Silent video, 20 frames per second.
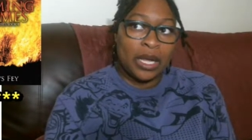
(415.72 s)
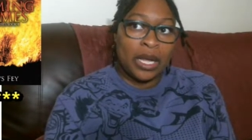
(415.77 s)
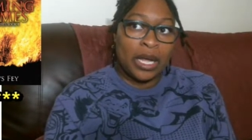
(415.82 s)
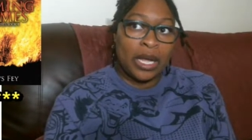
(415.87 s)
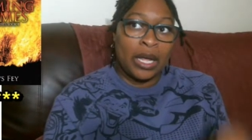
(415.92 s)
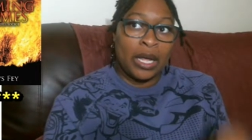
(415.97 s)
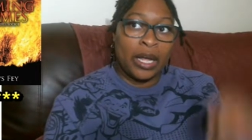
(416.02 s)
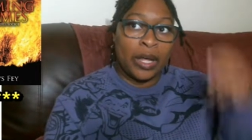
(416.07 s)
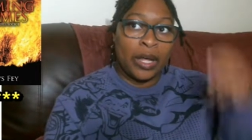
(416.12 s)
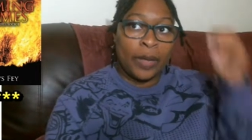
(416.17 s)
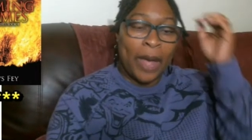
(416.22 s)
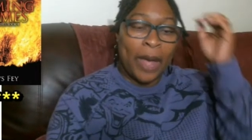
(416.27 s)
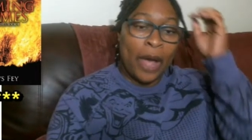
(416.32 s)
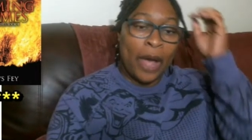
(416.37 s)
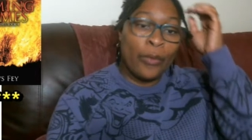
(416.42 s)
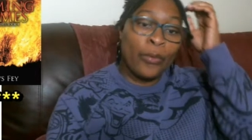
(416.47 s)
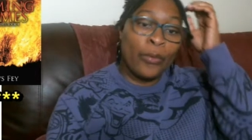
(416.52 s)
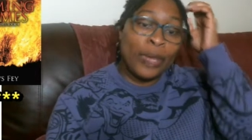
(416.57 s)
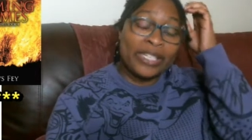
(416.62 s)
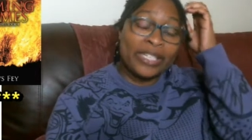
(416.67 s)
um, I
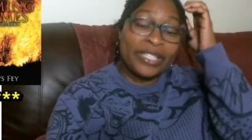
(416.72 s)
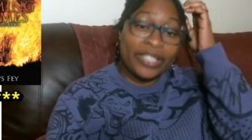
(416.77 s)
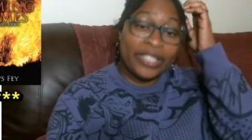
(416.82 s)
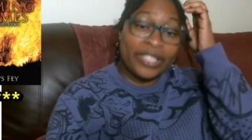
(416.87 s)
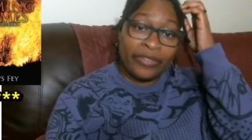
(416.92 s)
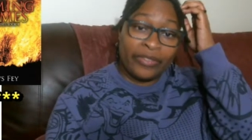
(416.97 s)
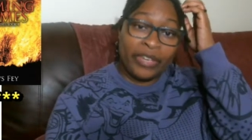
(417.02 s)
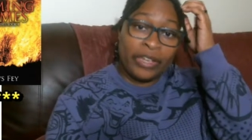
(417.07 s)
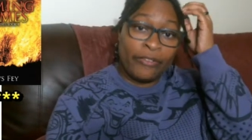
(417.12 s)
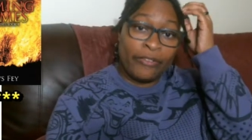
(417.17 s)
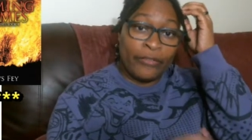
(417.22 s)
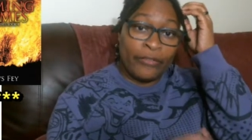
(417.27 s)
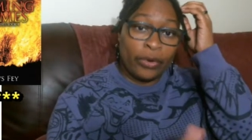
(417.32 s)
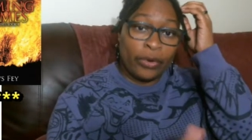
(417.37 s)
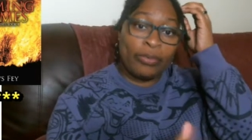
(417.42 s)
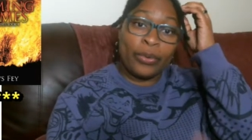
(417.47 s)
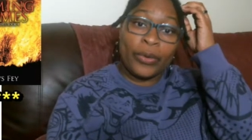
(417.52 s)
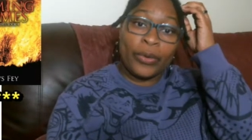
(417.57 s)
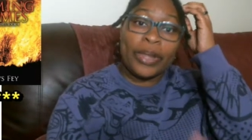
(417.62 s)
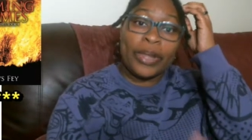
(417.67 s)
wanted to give it a
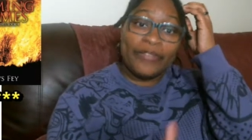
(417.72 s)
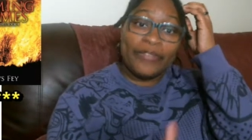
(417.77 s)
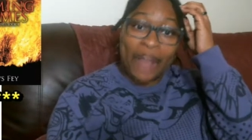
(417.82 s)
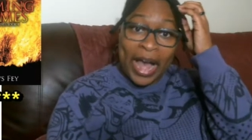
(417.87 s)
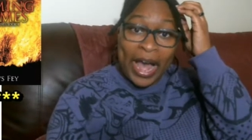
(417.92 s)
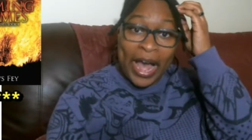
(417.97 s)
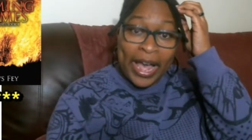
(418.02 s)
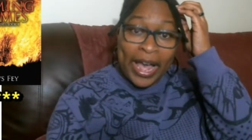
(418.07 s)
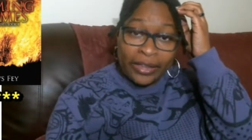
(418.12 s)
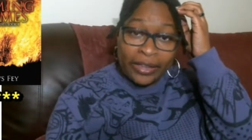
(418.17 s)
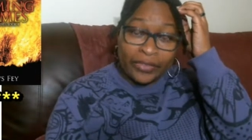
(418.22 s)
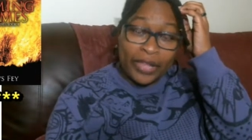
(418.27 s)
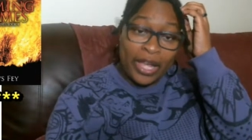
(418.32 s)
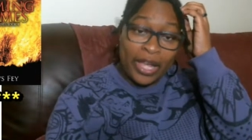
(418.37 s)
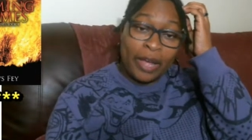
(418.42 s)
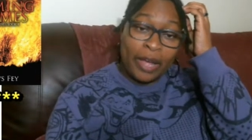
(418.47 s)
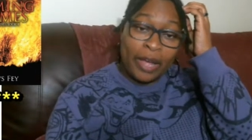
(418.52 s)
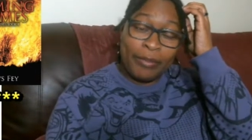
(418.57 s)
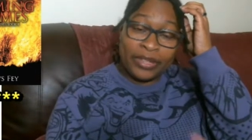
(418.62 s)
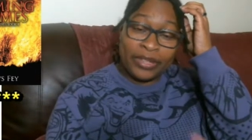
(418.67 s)
four point five,
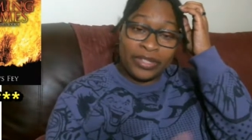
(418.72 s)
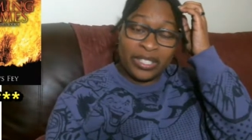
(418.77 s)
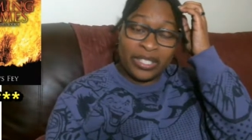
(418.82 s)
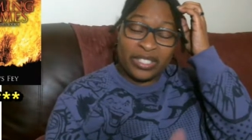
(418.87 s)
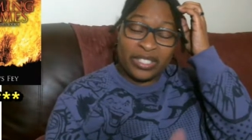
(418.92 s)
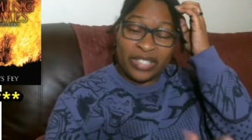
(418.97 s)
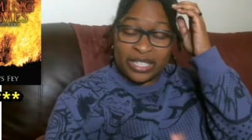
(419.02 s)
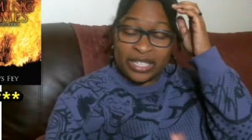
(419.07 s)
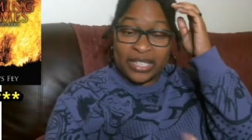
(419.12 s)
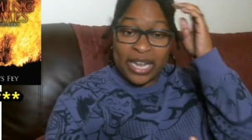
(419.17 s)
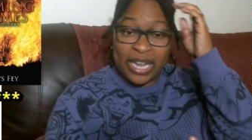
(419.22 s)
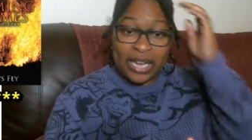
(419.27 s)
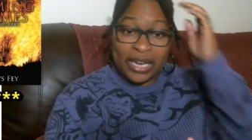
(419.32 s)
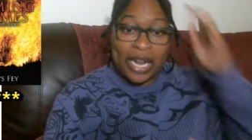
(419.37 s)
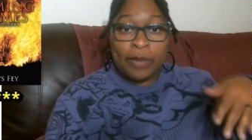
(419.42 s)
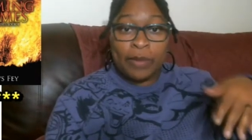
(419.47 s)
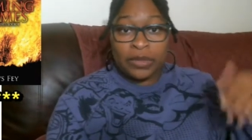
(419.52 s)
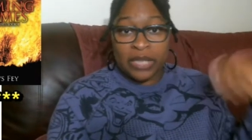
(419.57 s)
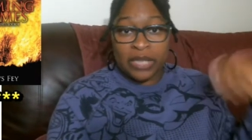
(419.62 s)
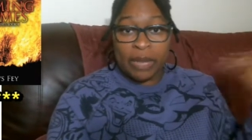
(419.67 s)
but since that's not an
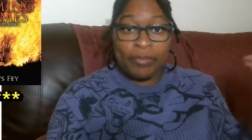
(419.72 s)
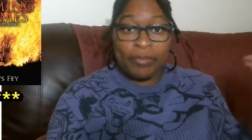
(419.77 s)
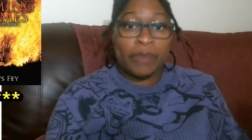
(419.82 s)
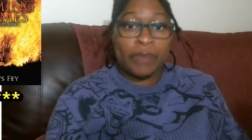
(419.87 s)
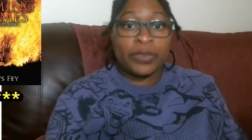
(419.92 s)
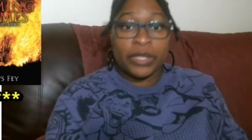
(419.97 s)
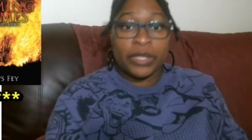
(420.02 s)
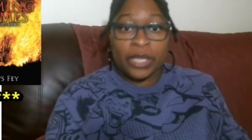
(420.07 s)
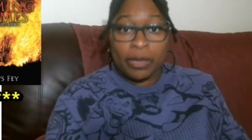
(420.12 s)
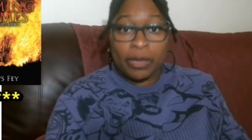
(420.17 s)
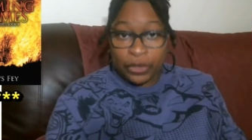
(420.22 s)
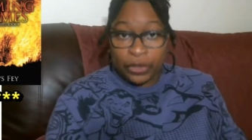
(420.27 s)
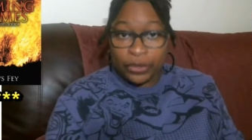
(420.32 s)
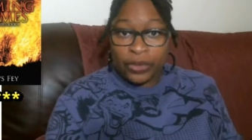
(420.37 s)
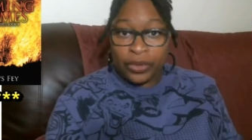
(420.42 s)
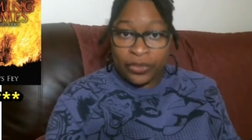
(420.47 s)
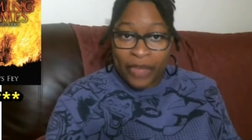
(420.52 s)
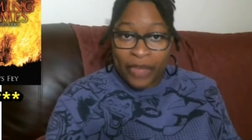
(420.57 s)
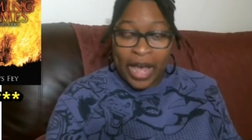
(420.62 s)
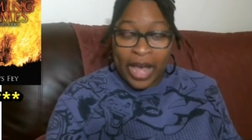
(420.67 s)
option, I bumped it up to
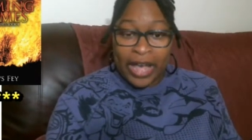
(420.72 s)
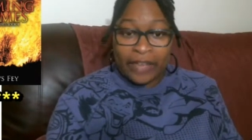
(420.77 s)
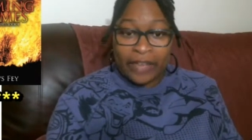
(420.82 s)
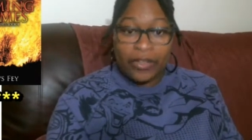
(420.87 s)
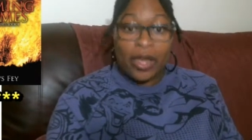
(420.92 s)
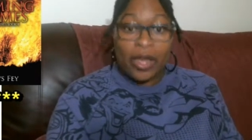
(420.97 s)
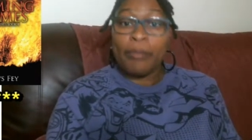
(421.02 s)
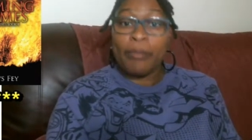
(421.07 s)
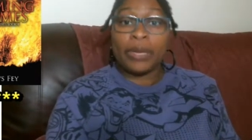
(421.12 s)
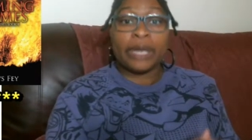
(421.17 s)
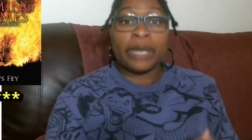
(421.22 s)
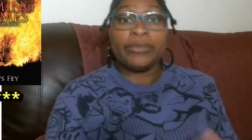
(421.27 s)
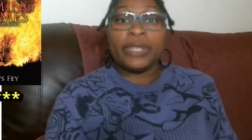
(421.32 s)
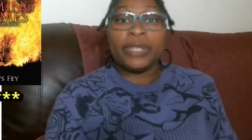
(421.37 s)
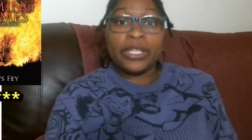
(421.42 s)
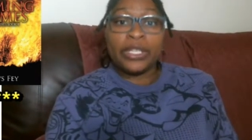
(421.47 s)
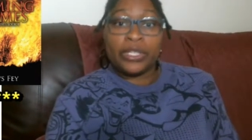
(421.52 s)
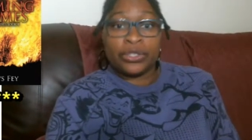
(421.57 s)
a five, but I really